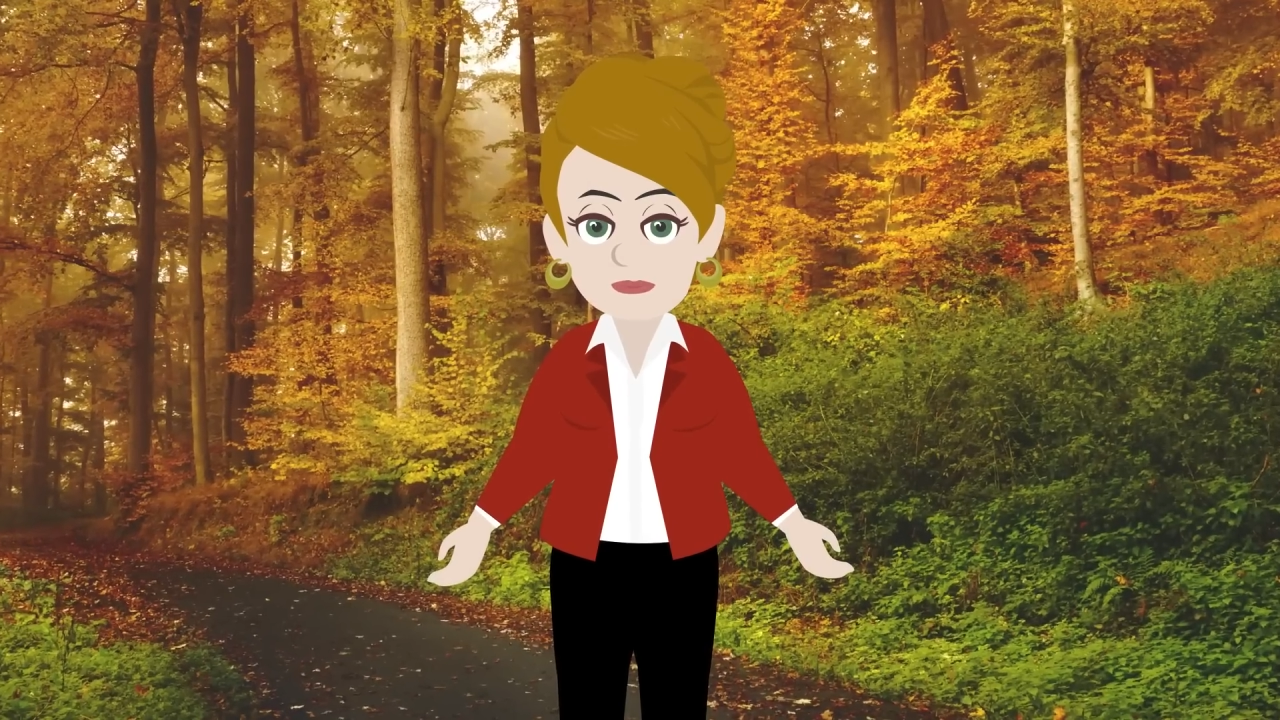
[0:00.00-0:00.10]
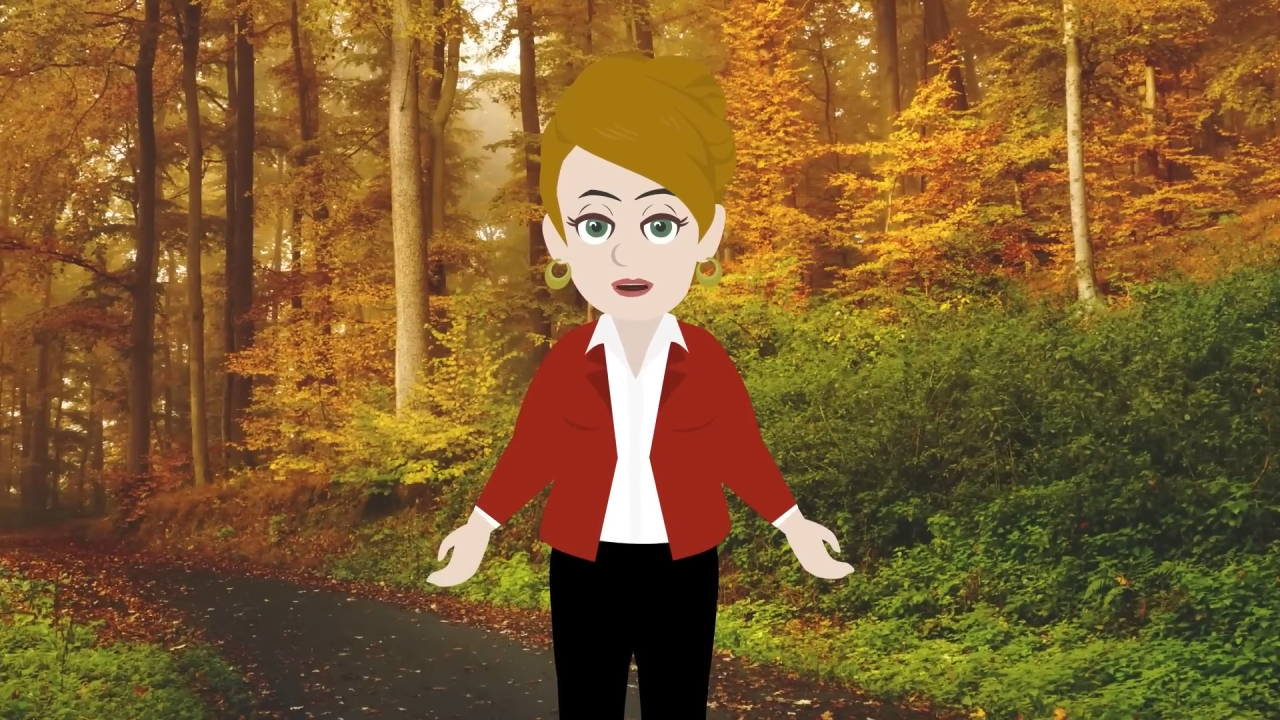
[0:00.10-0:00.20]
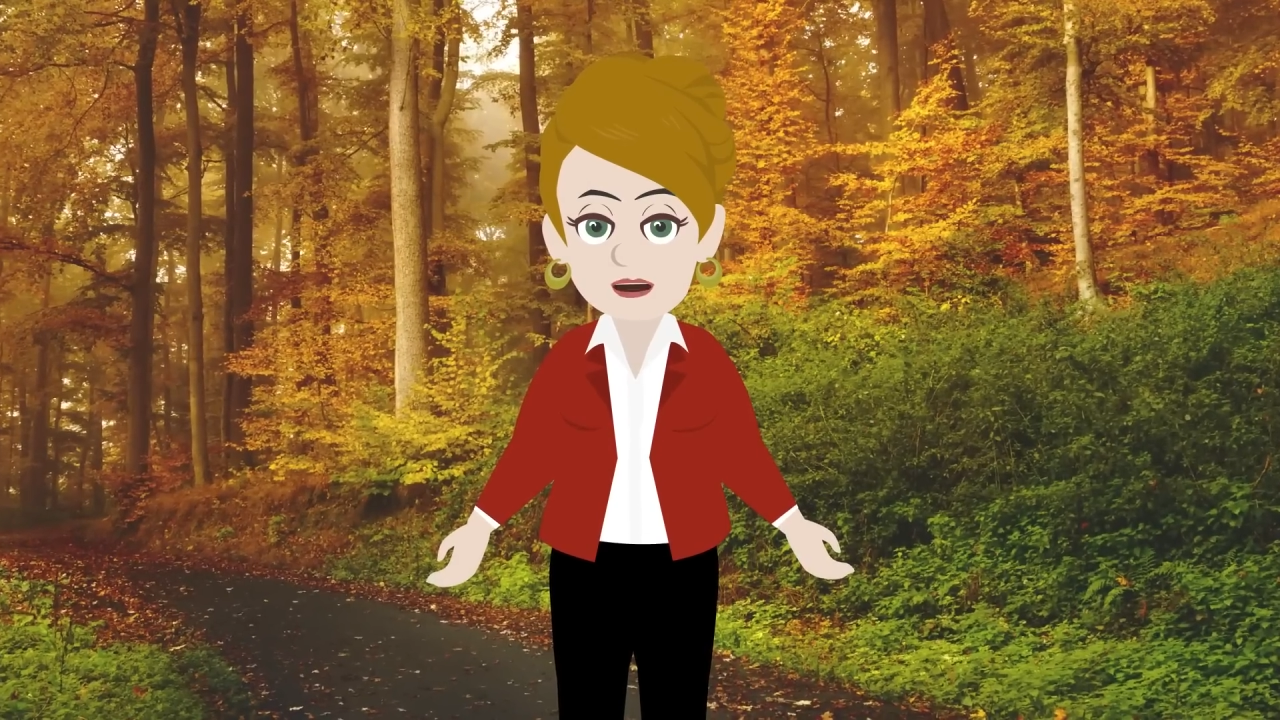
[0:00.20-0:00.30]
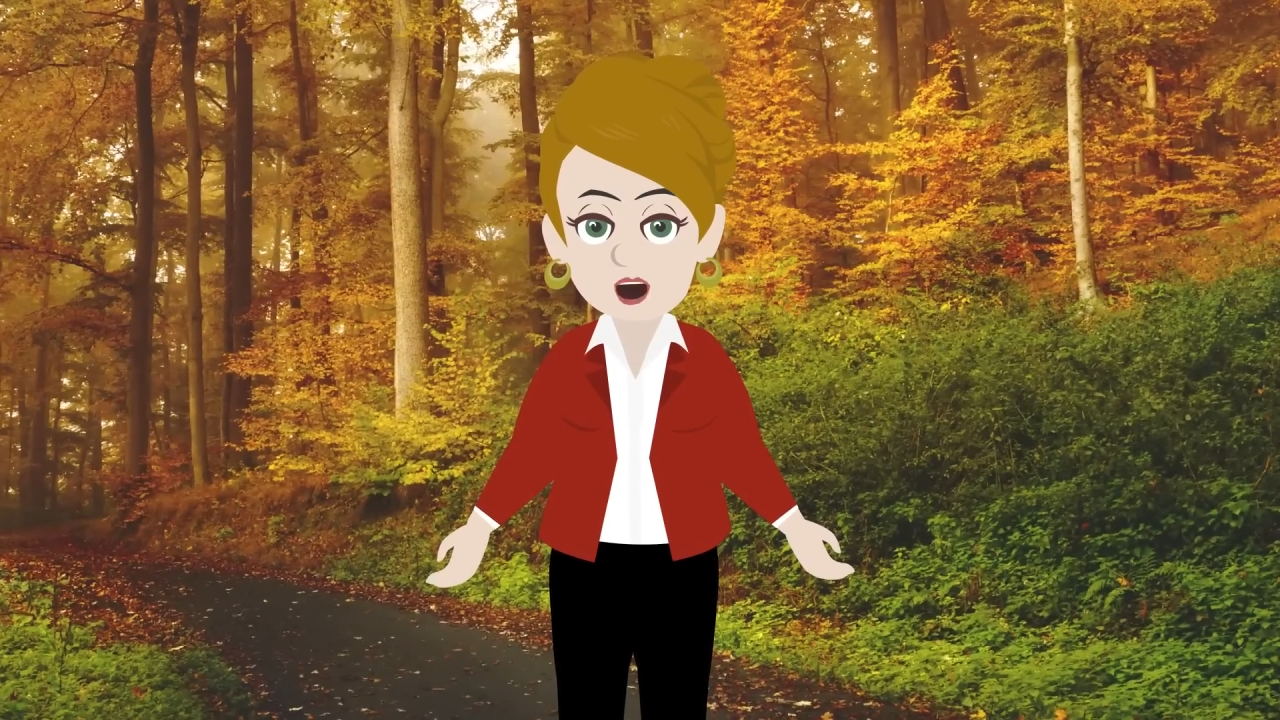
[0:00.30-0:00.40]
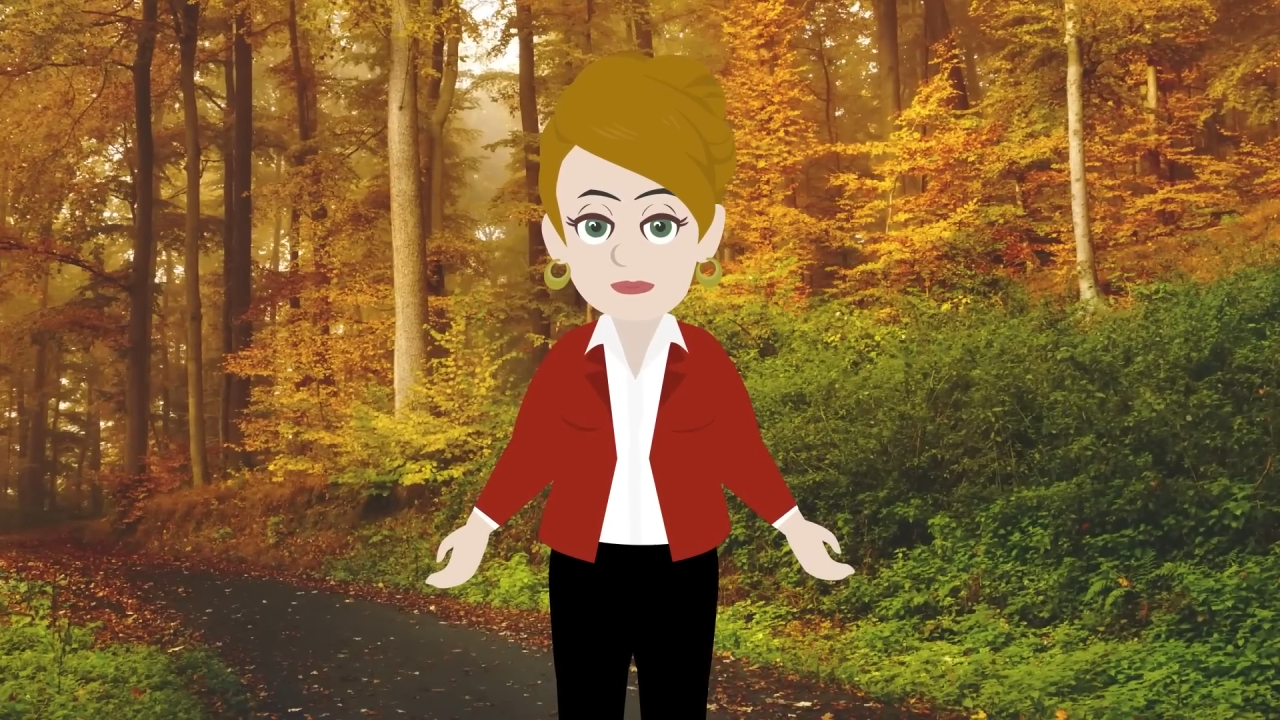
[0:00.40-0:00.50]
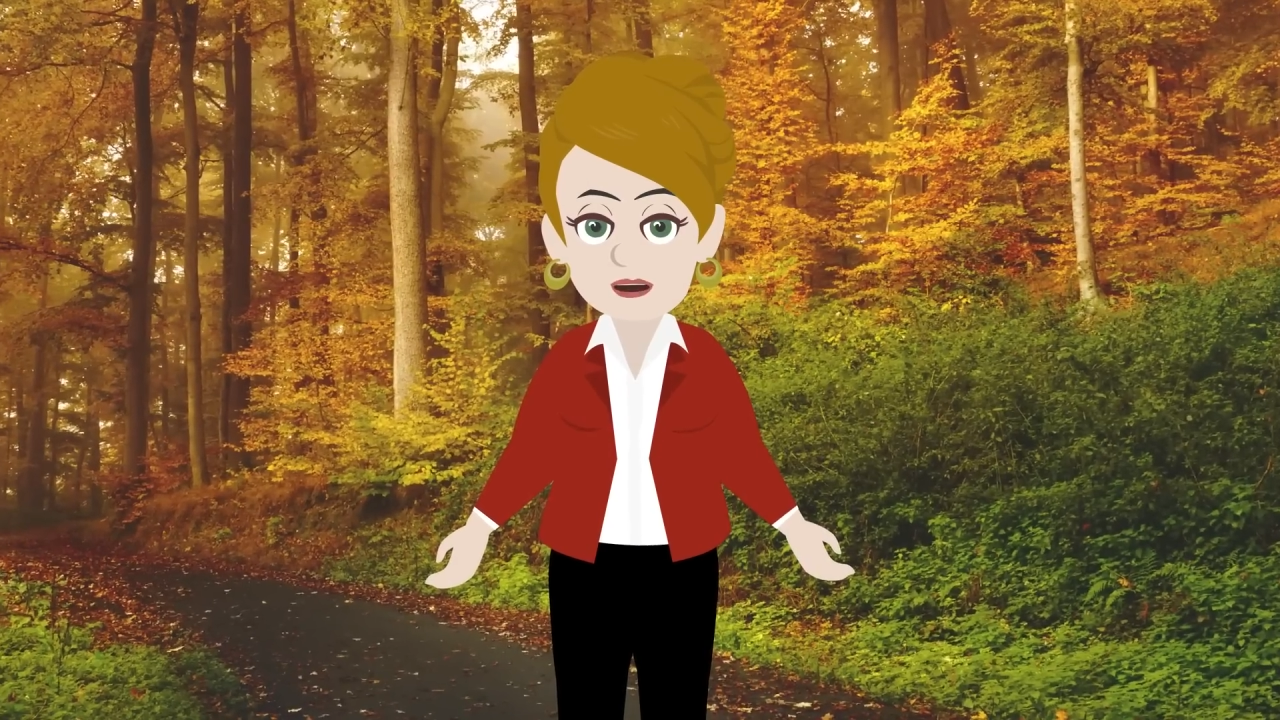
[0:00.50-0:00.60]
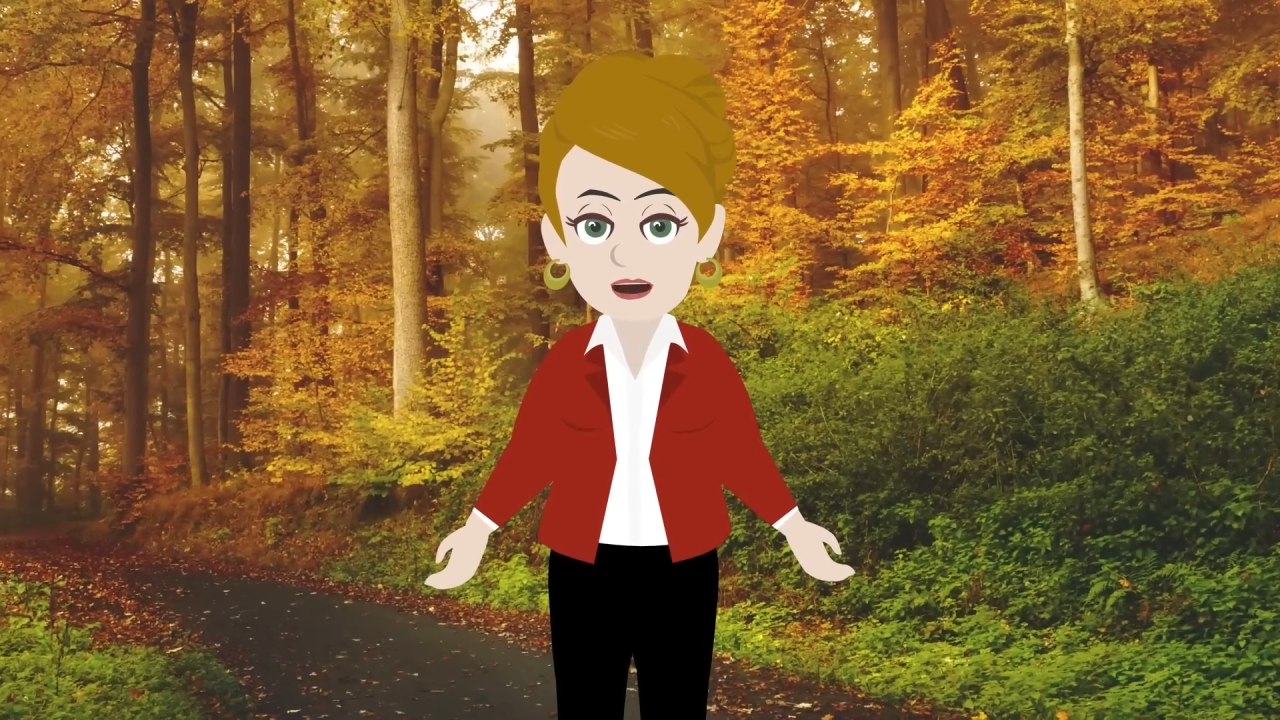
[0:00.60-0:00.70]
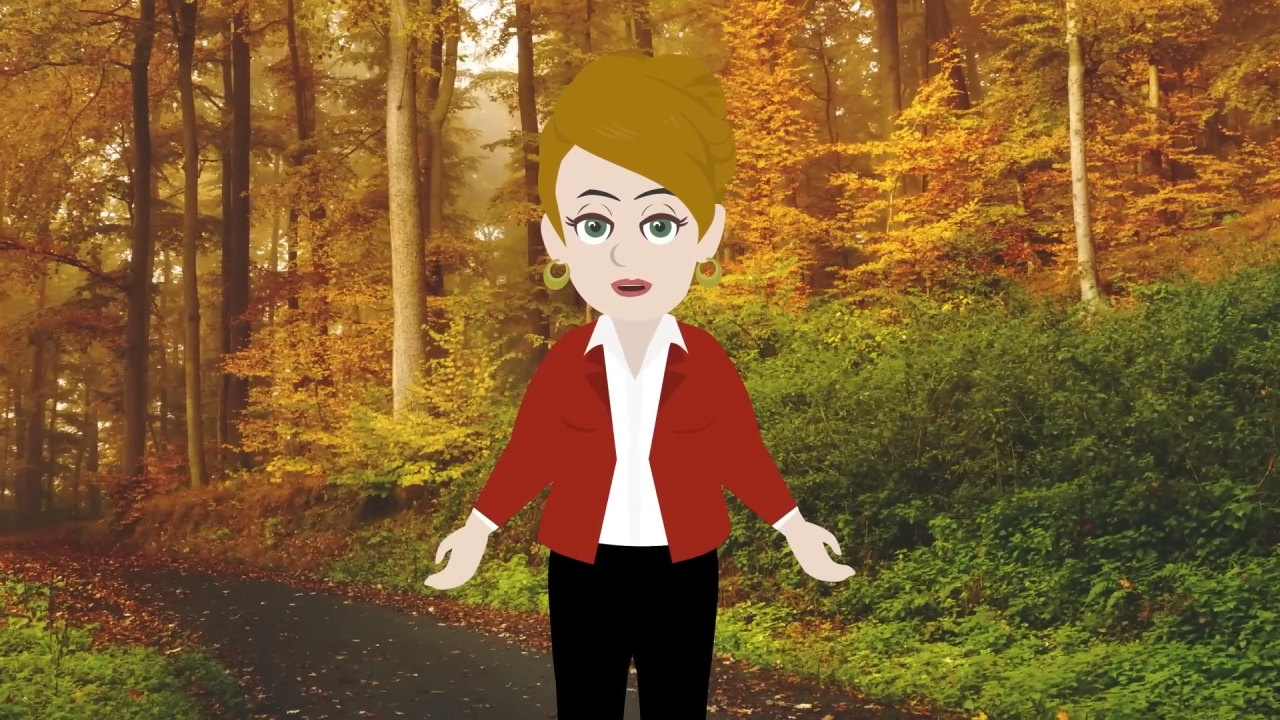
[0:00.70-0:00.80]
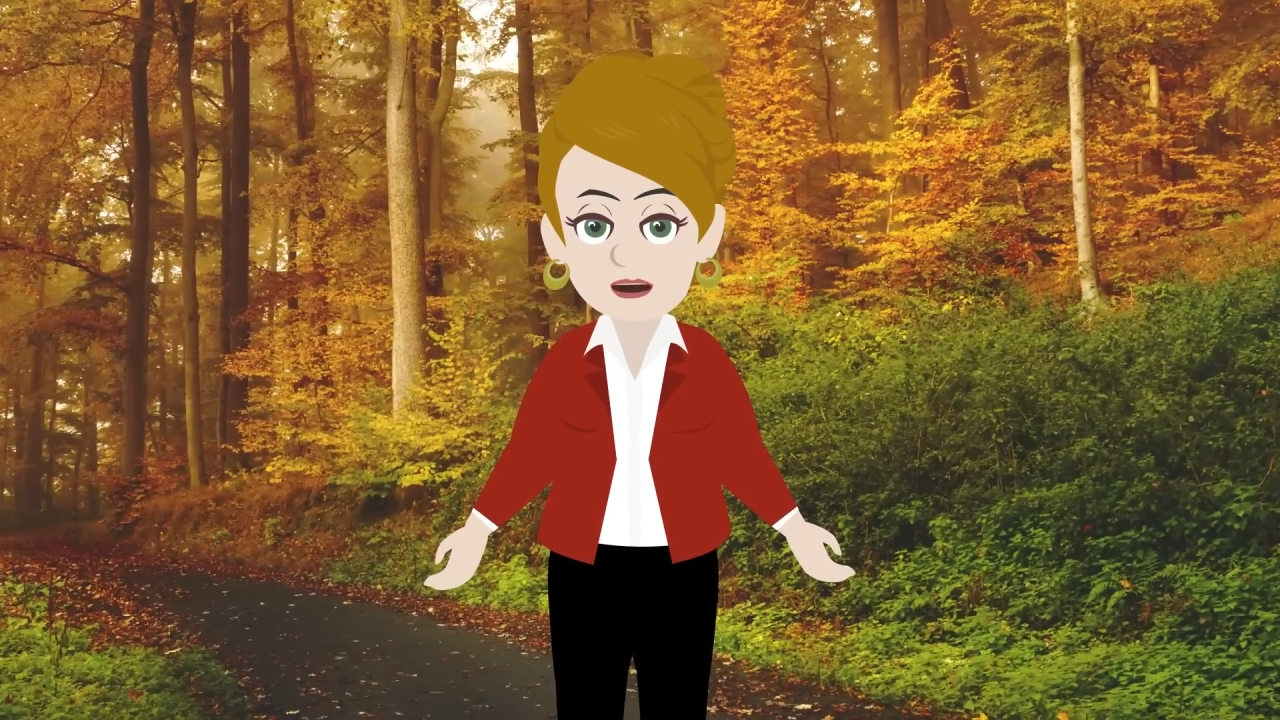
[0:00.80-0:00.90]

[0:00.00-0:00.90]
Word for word: We know it sounds